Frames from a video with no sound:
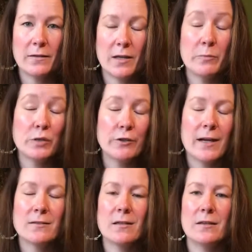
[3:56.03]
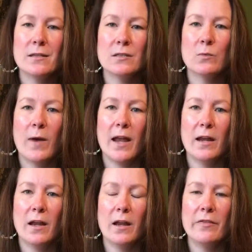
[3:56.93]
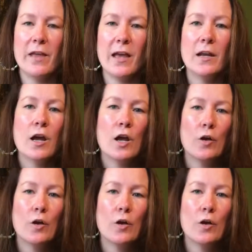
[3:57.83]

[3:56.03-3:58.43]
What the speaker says: than bluegrass in this way, in that